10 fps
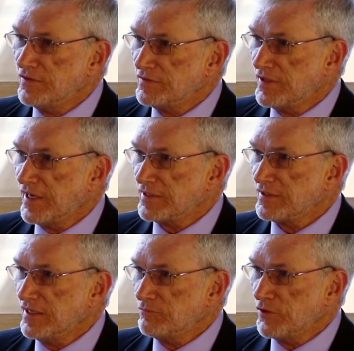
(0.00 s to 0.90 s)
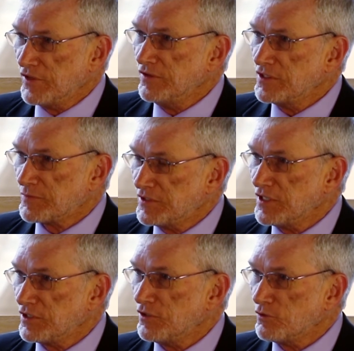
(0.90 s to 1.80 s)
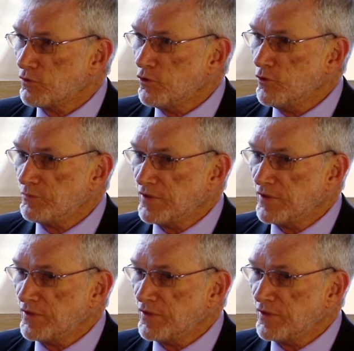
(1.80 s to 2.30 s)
that within this particular group,